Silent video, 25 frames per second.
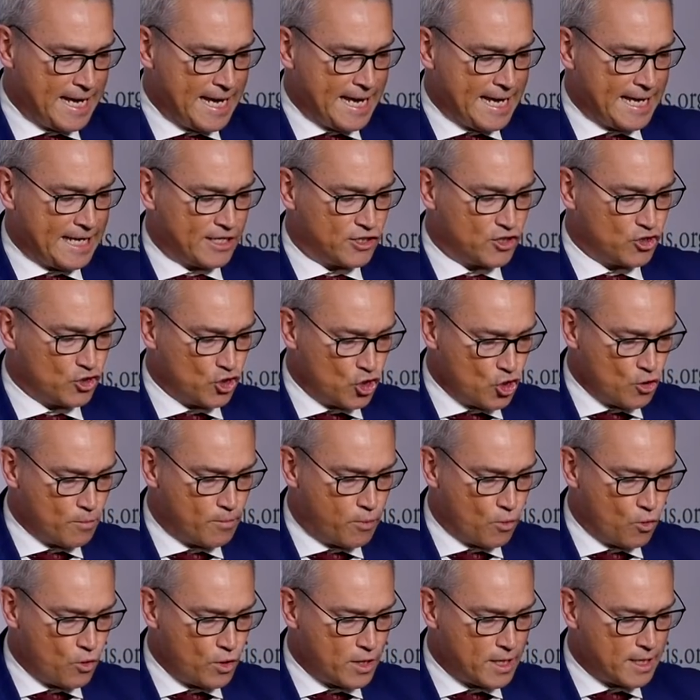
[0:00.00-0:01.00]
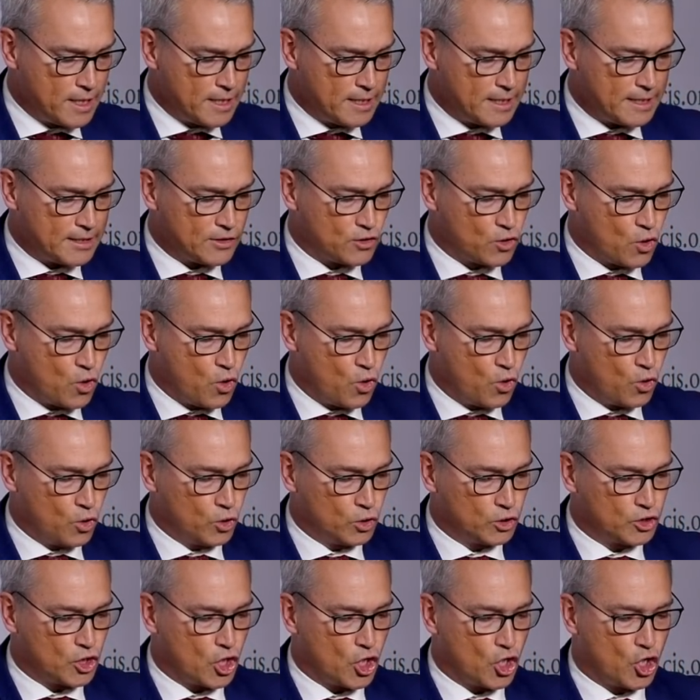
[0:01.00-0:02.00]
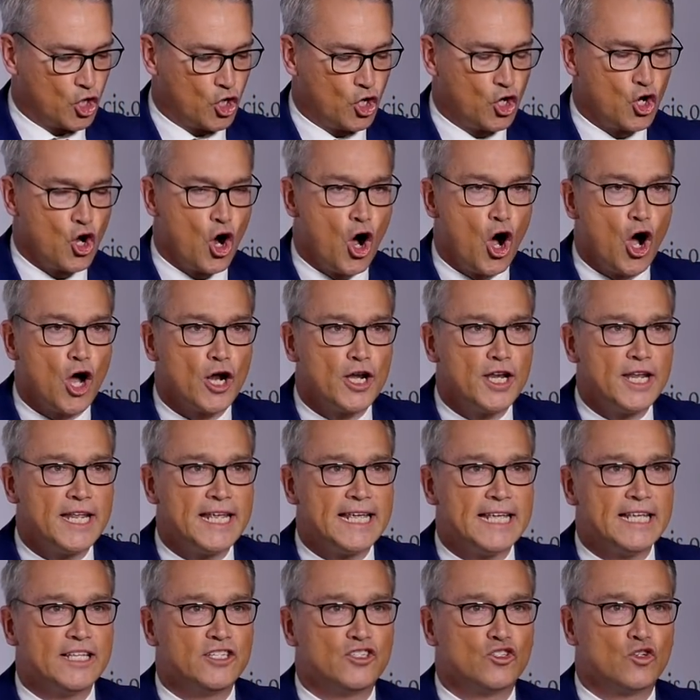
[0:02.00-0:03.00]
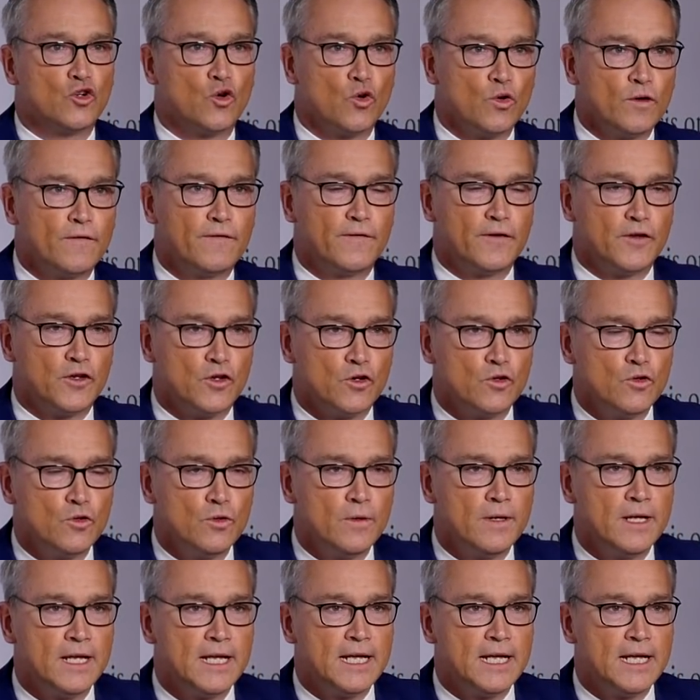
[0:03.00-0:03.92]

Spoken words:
His new book is called God is Good for You.